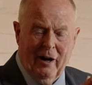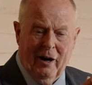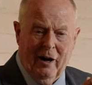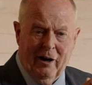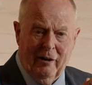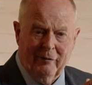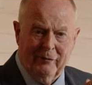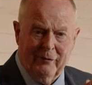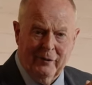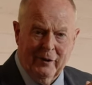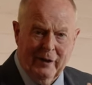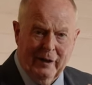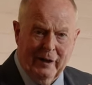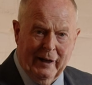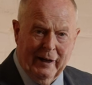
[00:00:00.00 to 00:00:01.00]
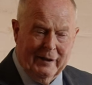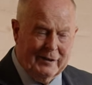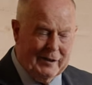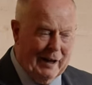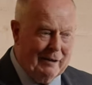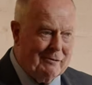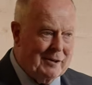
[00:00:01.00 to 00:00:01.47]
of
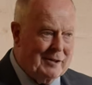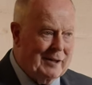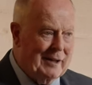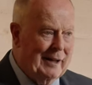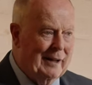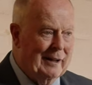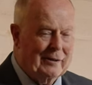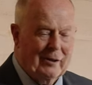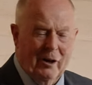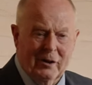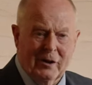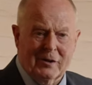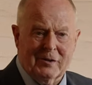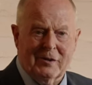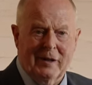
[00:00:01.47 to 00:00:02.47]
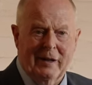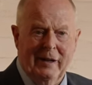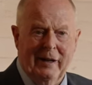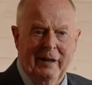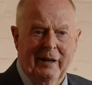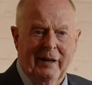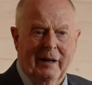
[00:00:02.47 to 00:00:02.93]
integrity and
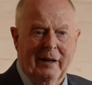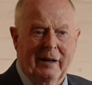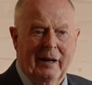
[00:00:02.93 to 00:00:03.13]
honesty